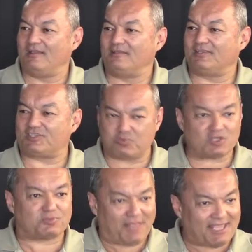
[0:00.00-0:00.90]
to
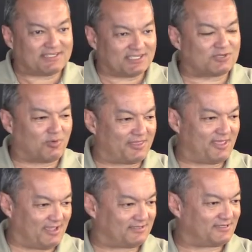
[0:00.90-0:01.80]
switch places with
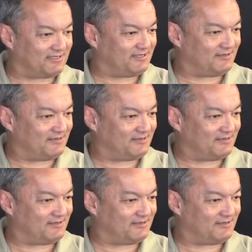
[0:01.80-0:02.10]
us.